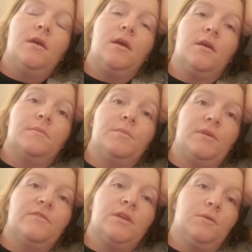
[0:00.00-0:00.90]
and
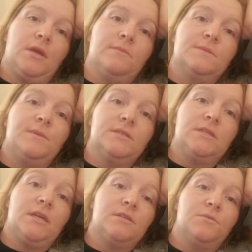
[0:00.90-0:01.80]
play video games, means he
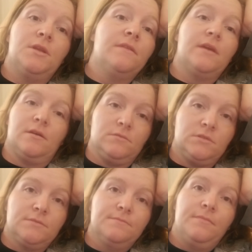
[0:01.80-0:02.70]
can't do anything
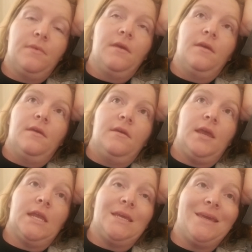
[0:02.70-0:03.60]
else. And